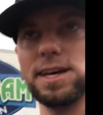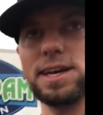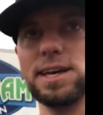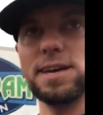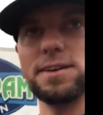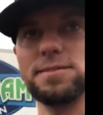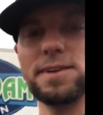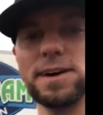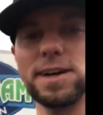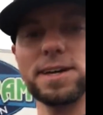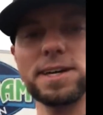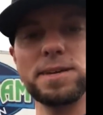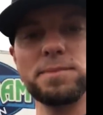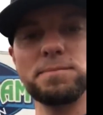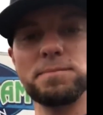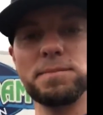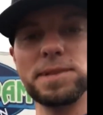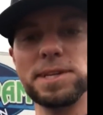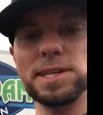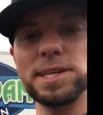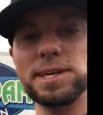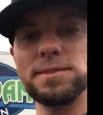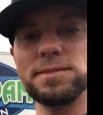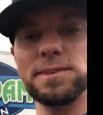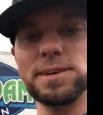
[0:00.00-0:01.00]
If I didn't
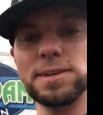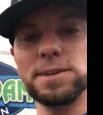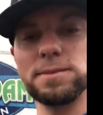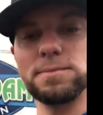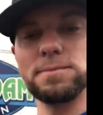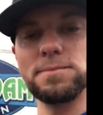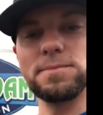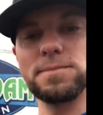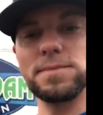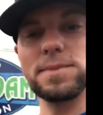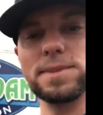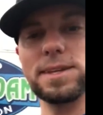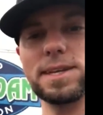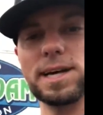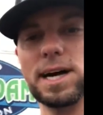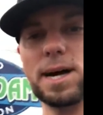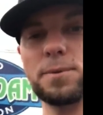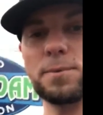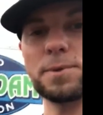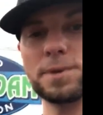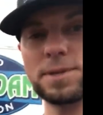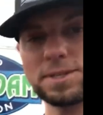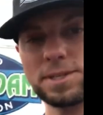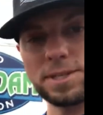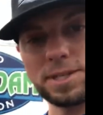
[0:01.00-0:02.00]
believe in them, I
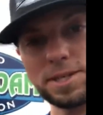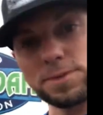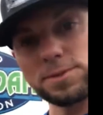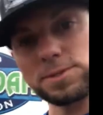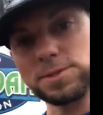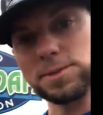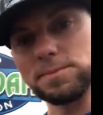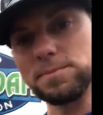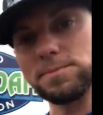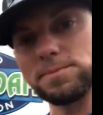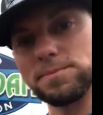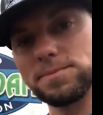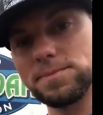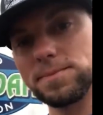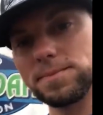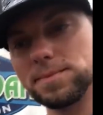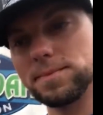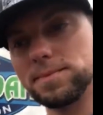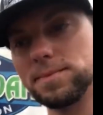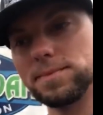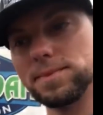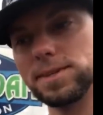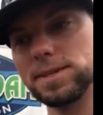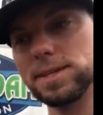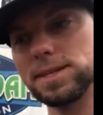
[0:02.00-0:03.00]
wouldn't use them.
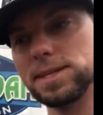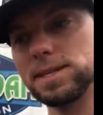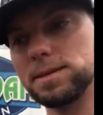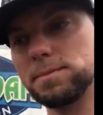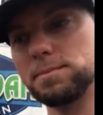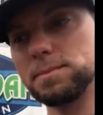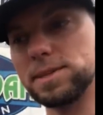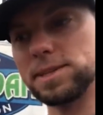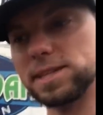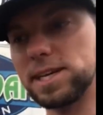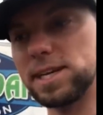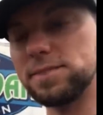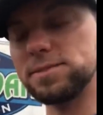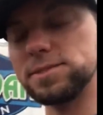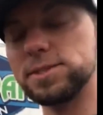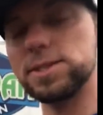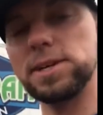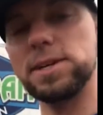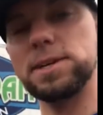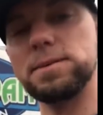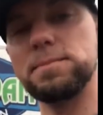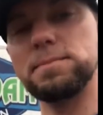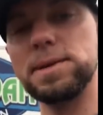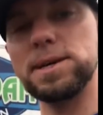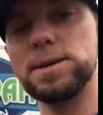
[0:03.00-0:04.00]
But they've
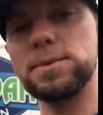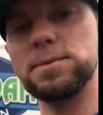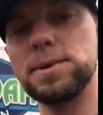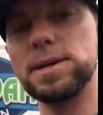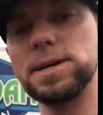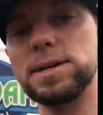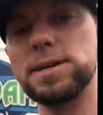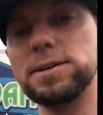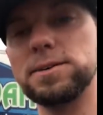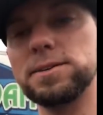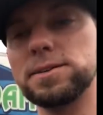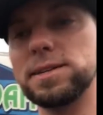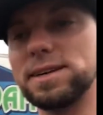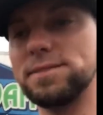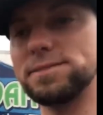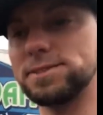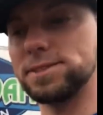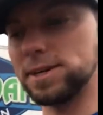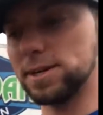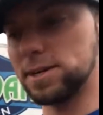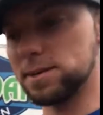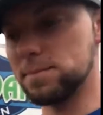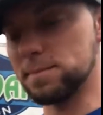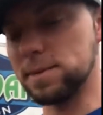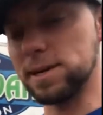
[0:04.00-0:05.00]
treated me well, they've
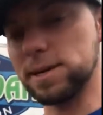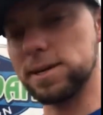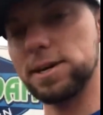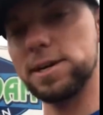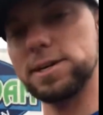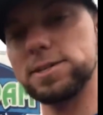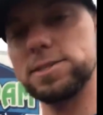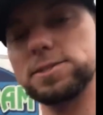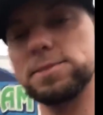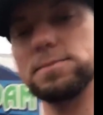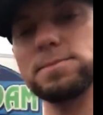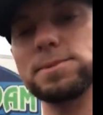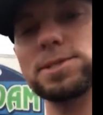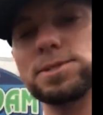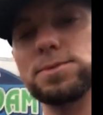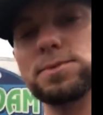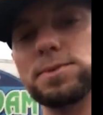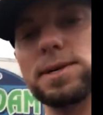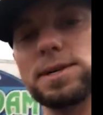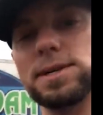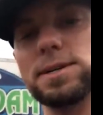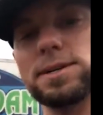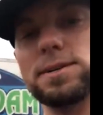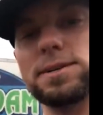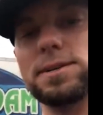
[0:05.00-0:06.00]
treated my customers
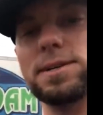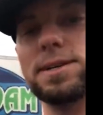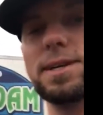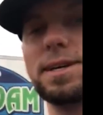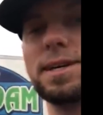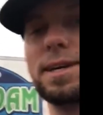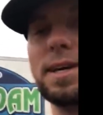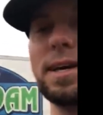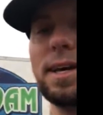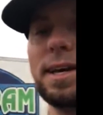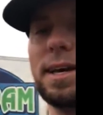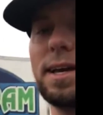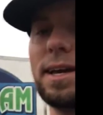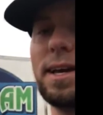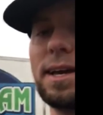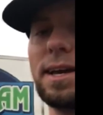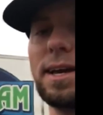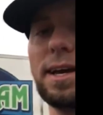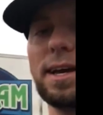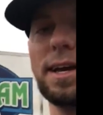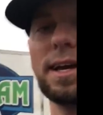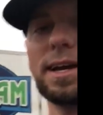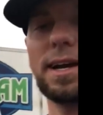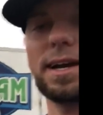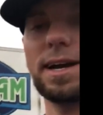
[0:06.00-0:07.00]
well.
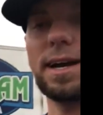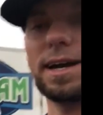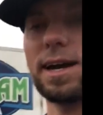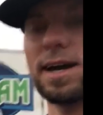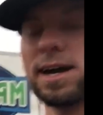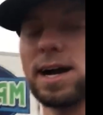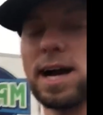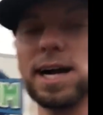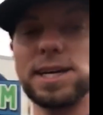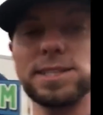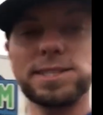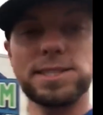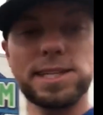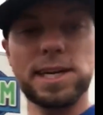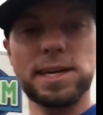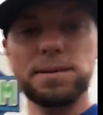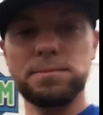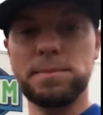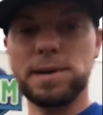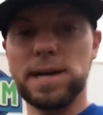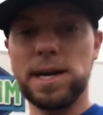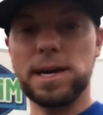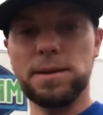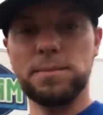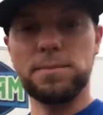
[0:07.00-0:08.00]
I
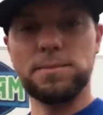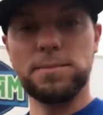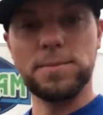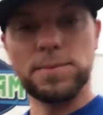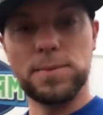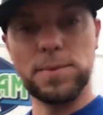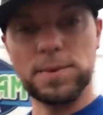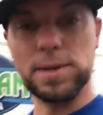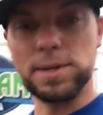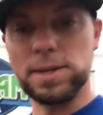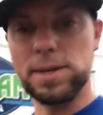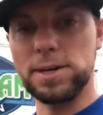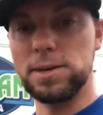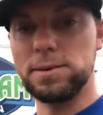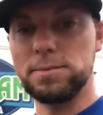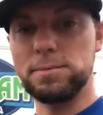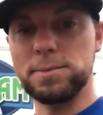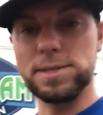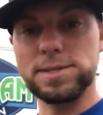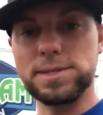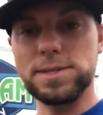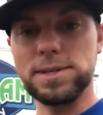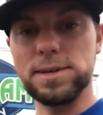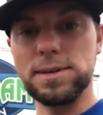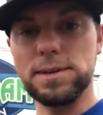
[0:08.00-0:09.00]
stand by them
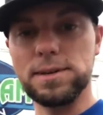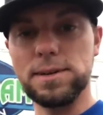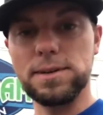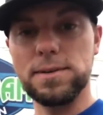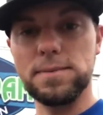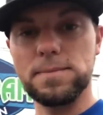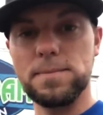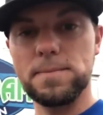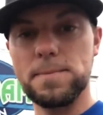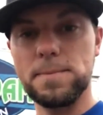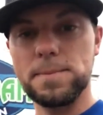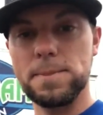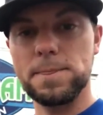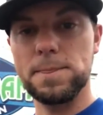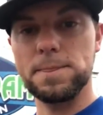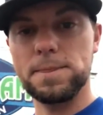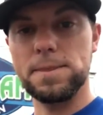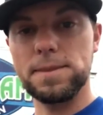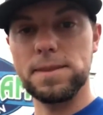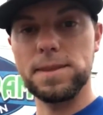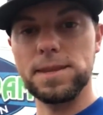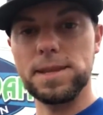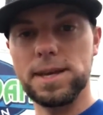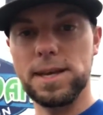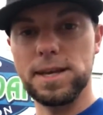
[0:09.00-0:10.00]
100%,
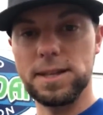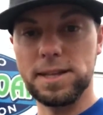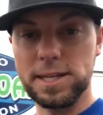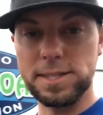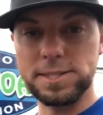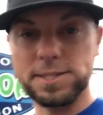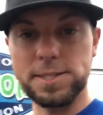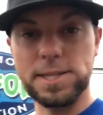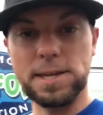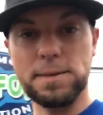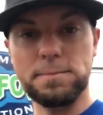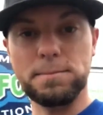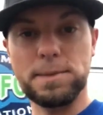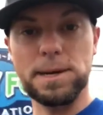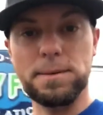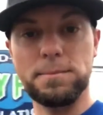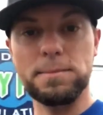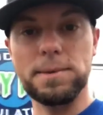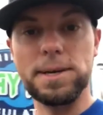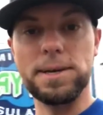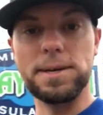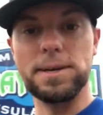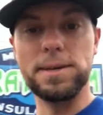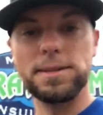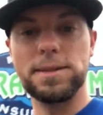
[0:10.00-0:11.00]
and they stand by
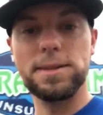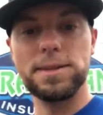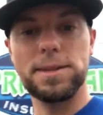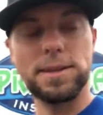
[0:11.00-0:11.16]
me.